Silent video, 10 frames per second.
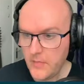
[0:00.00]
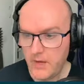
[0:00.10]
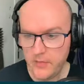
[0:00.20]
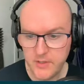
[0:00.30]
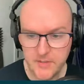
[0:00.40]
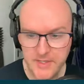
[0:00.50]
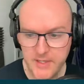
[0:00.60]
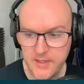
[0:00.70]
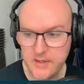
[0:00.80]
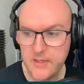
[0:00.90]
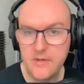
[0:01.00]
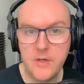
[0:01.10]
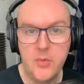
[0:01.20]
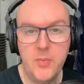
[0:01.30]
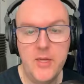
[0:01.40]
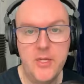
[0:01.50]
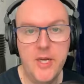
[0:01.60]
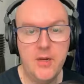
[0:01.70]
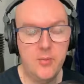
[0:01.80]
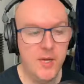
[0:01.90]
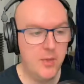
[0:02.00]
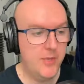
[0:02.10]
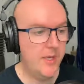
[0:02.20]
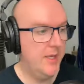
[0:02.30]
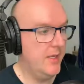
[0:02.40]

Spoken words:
I've got some exciting stuff coming up with the channel, by the way.